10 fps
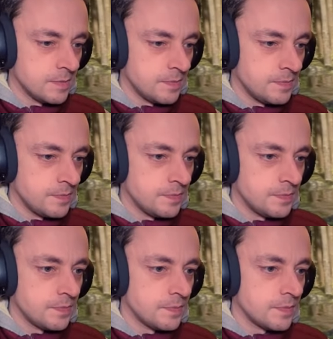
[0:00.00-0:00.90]

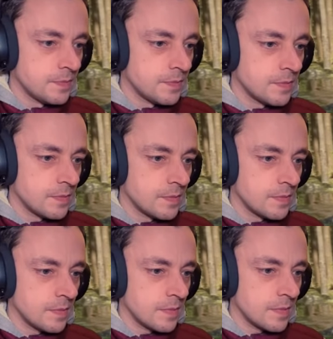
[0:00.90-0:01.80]

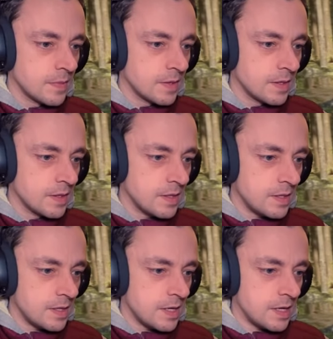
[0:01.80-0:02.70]

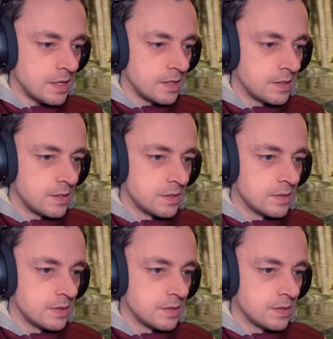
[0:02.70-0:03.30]
[no speech]